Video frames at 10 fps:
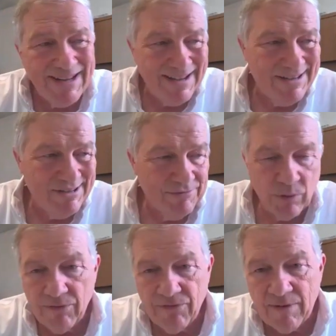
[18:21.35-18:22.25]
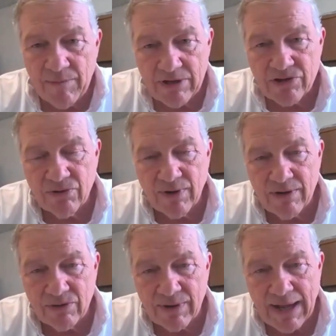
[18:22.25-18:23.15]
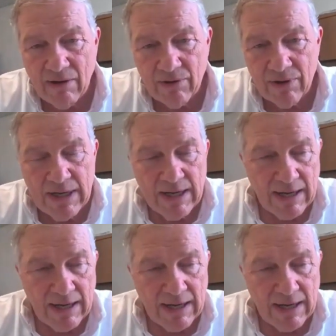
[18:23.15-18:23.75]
take you 45 minutes to an hour.